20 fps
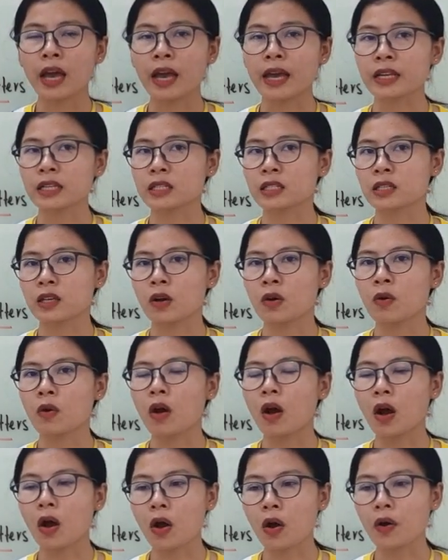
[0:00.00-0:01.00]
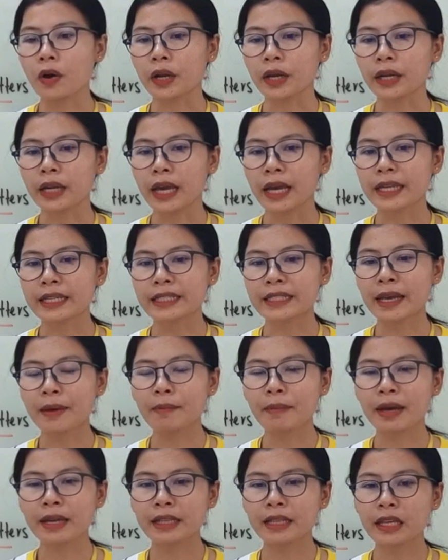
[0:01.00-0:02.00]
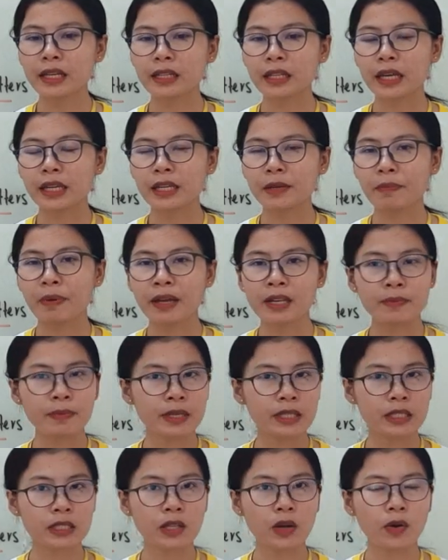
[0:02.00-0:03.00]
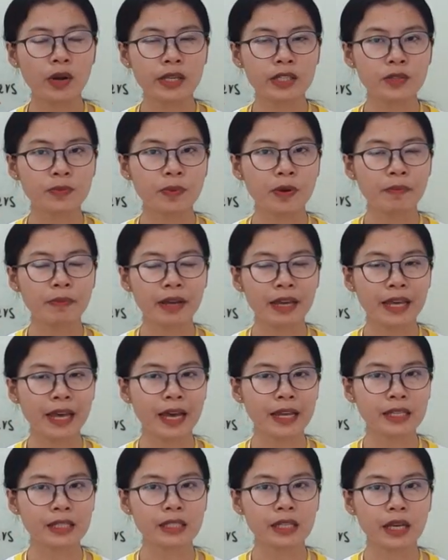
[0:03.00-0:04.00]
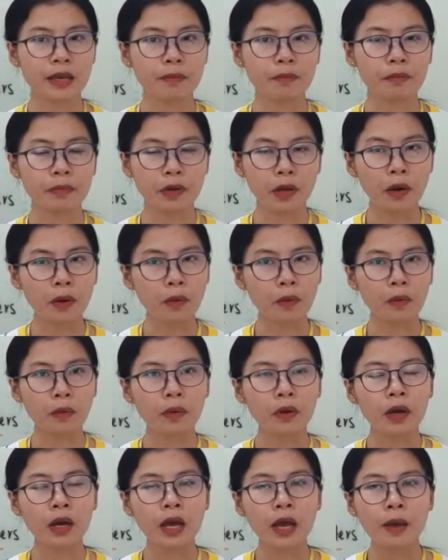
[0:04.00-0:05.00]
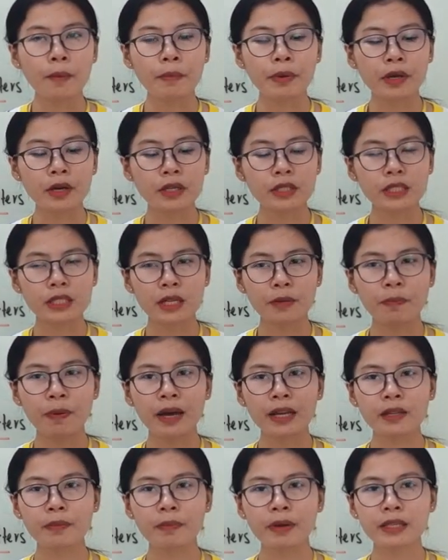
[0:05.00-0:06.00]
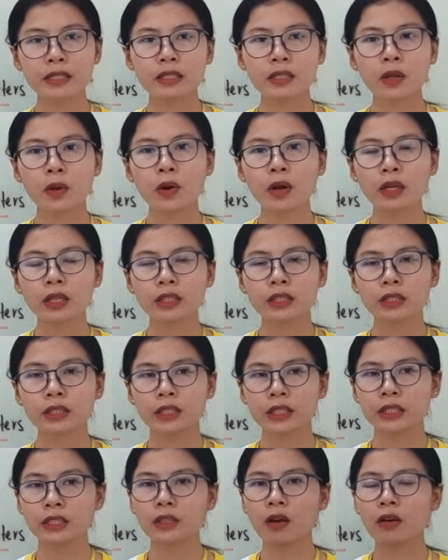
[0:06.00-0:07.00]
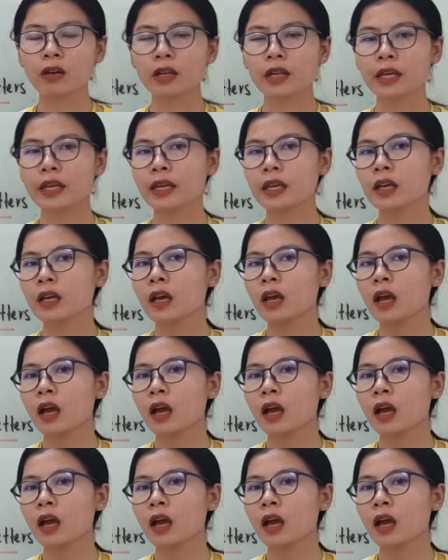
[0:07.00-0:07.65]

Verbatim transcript: and so on and some might think that department store and supermarket are the same no because department store just only